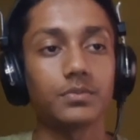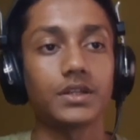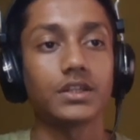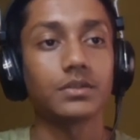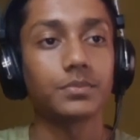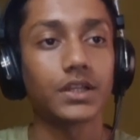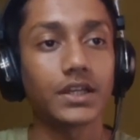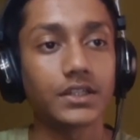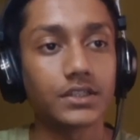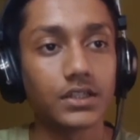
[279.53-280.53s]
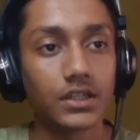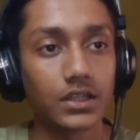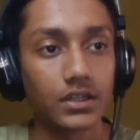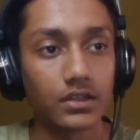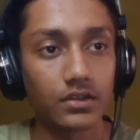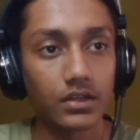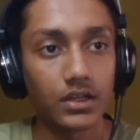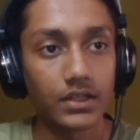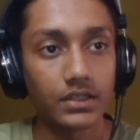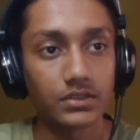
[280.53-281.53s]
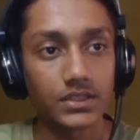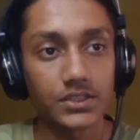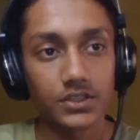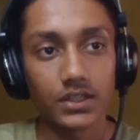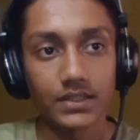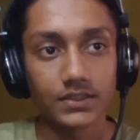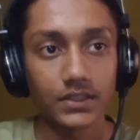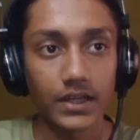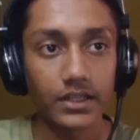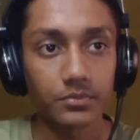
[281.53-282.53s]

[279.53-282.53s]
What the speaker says: but he centralized the knight,